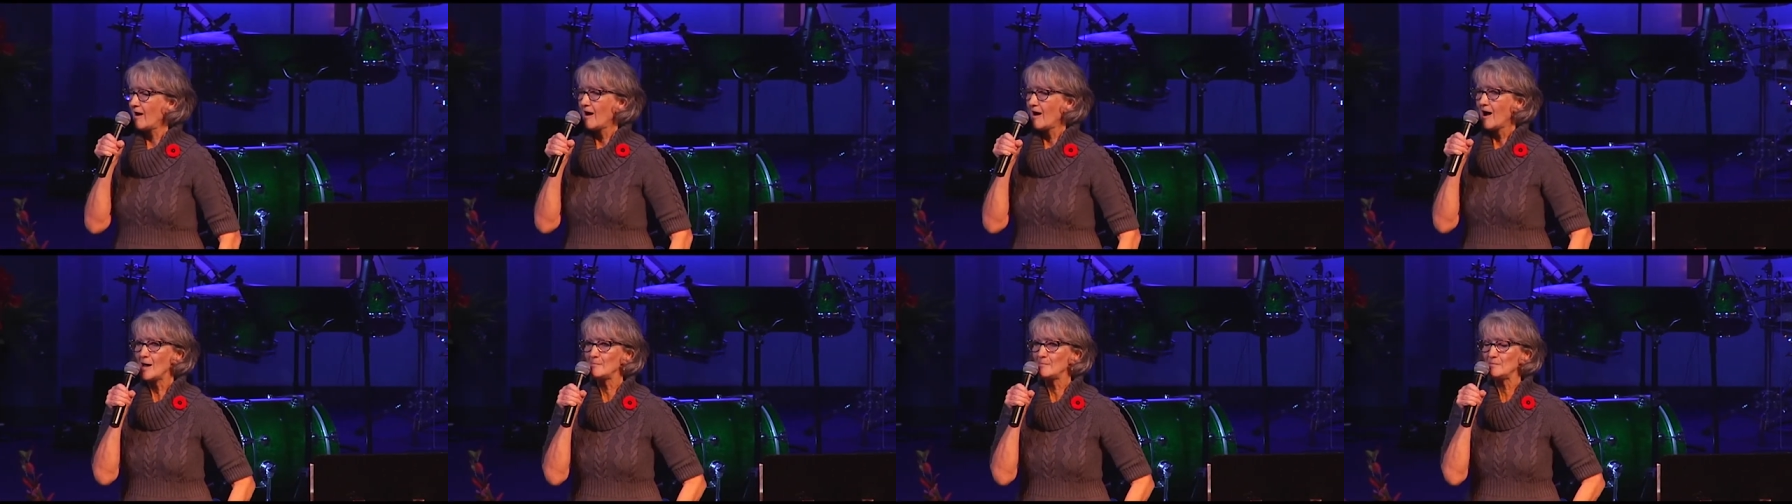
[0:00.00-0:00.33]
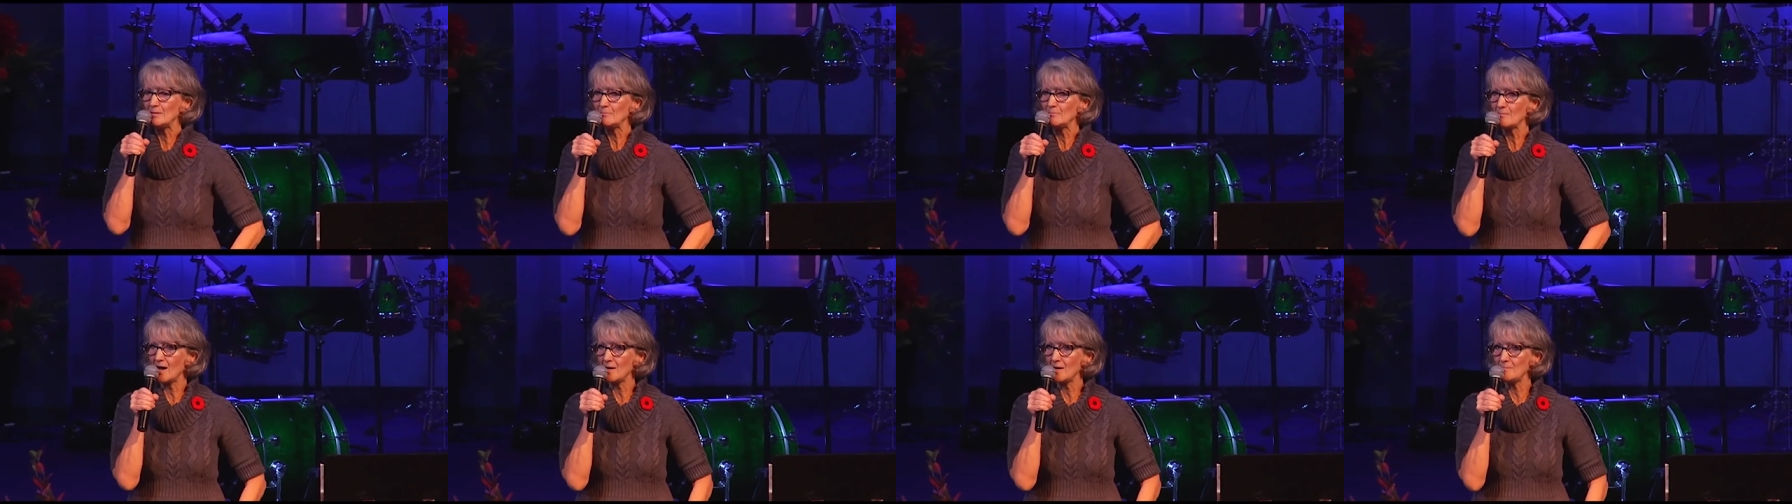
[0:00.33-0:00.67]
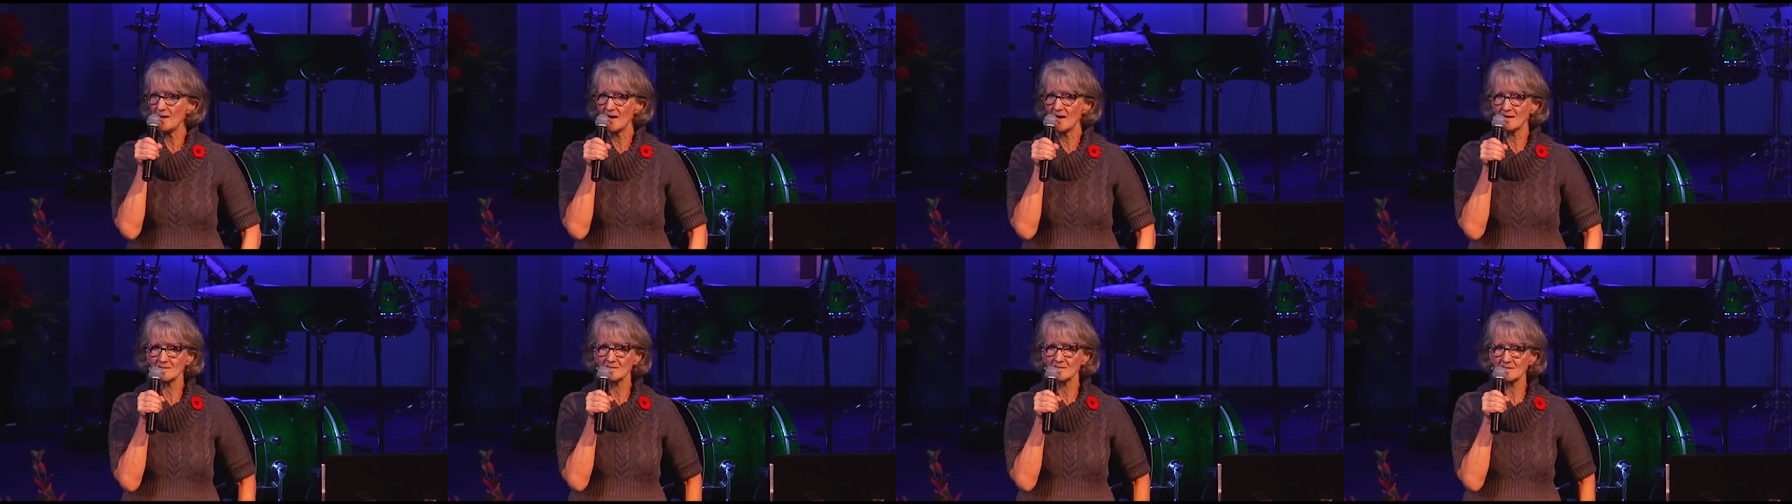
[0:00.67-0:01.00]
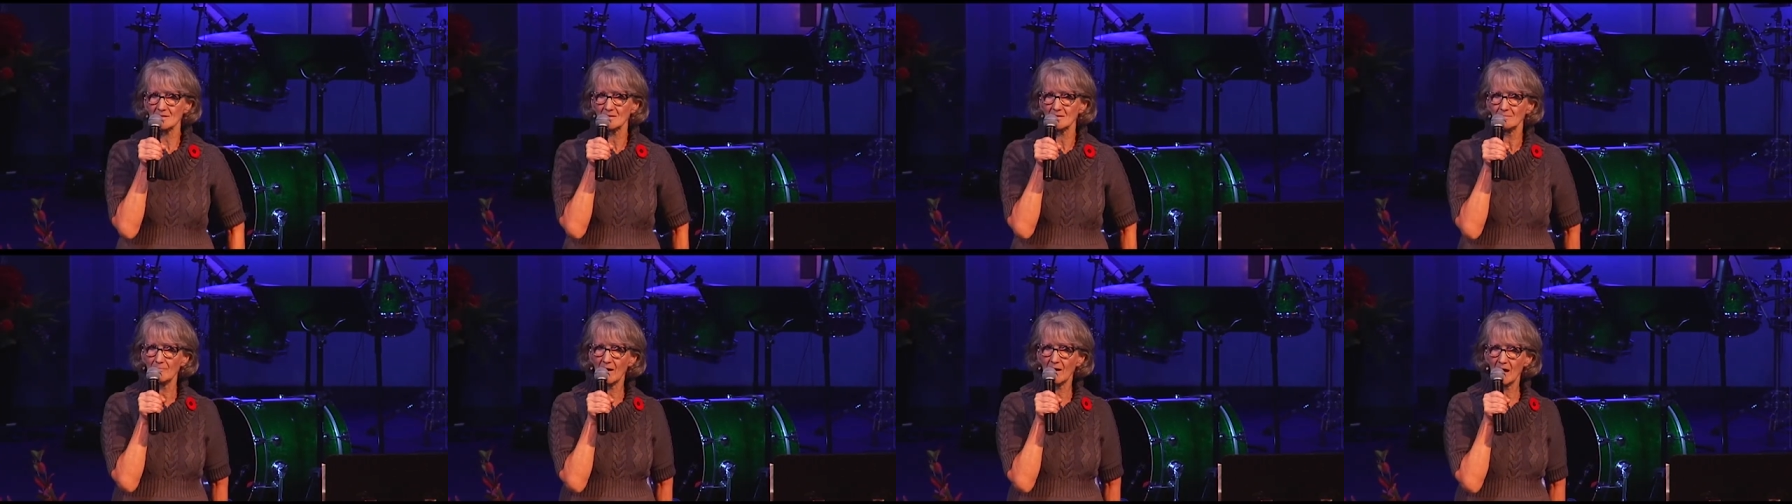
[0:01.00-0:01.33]
I'm in my
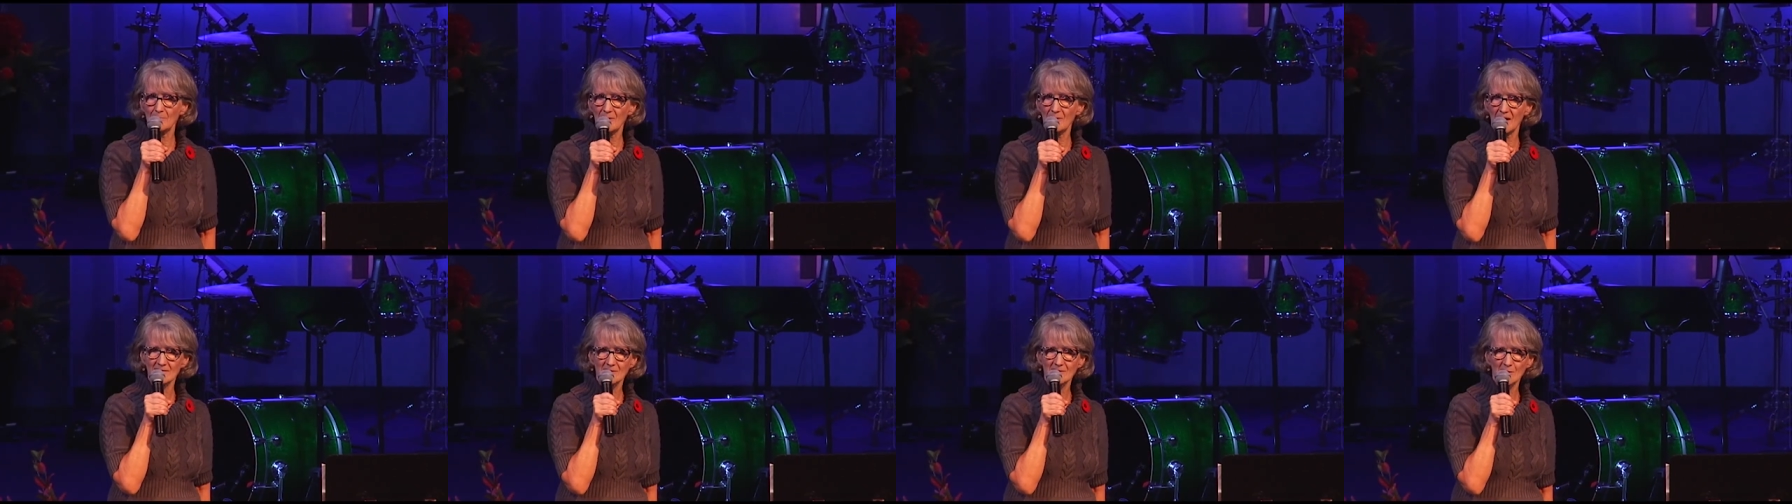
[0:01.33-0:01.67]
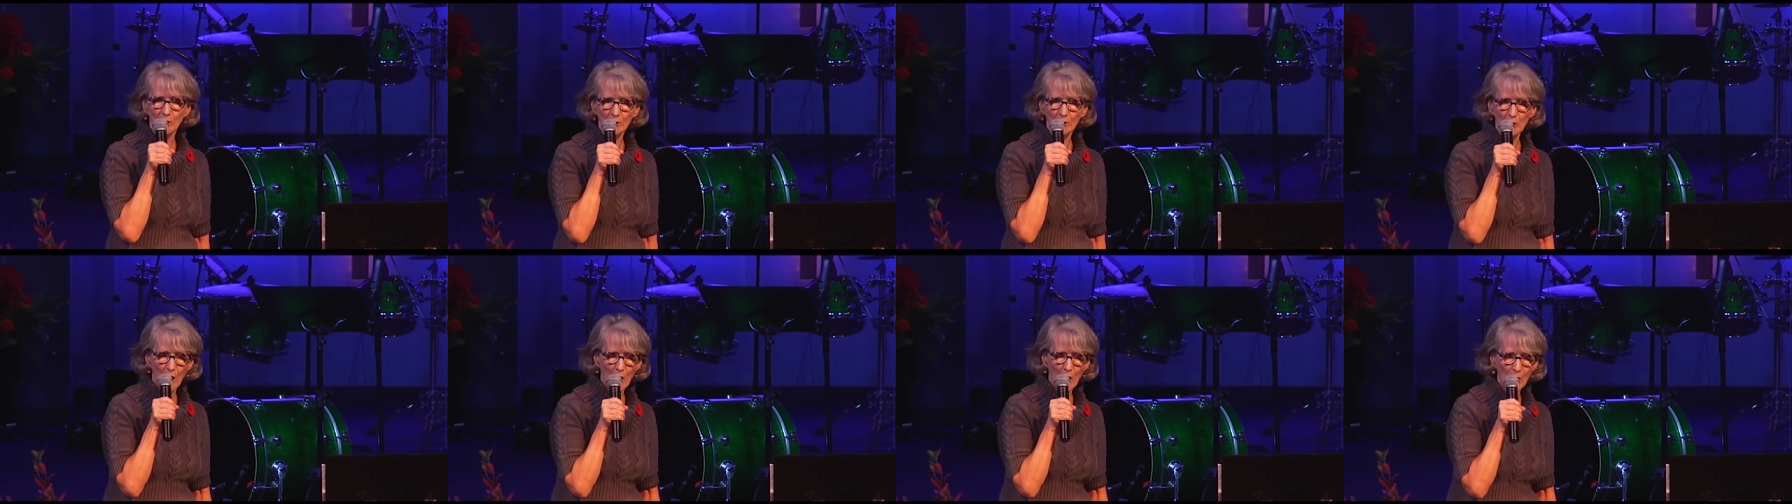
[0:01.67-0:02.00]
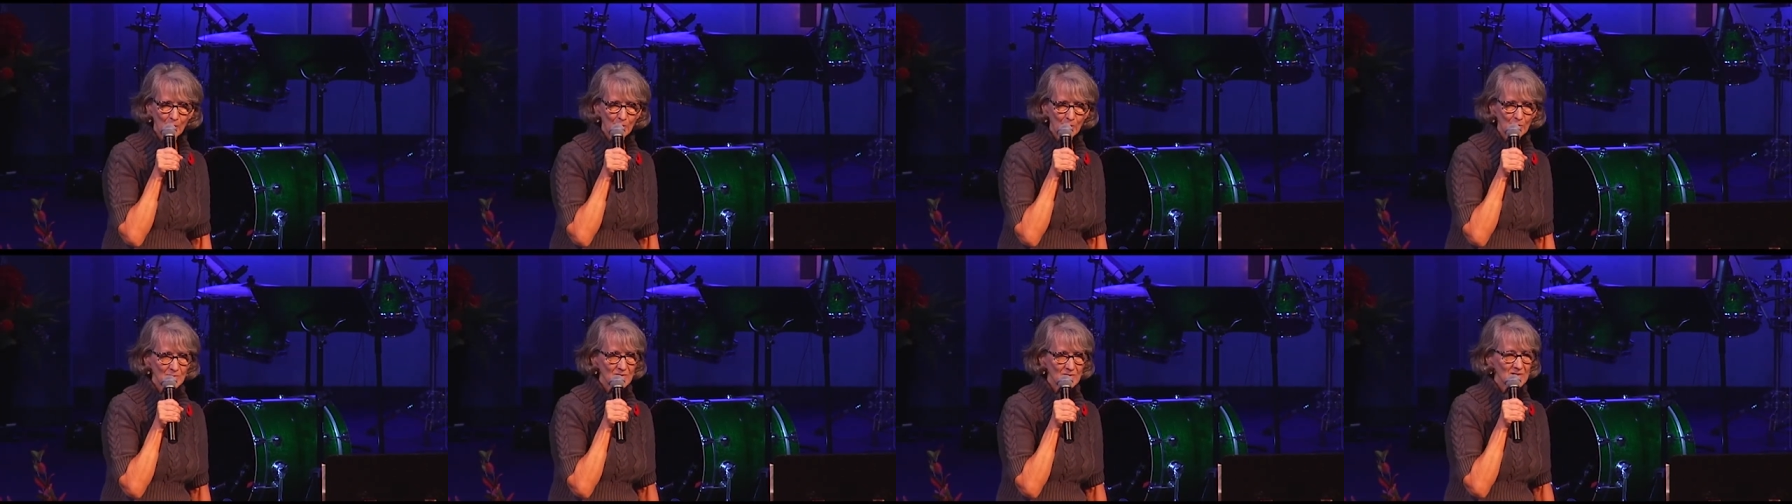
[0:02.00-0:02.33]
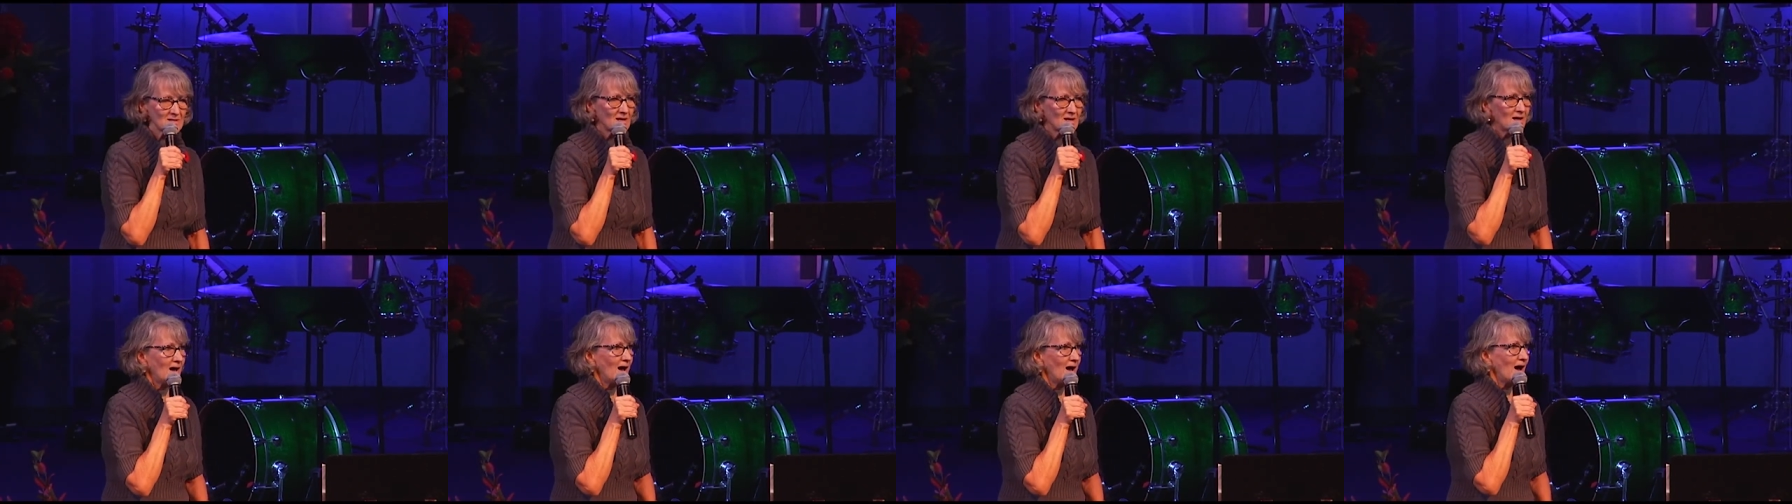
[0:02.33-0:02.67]
best clothes.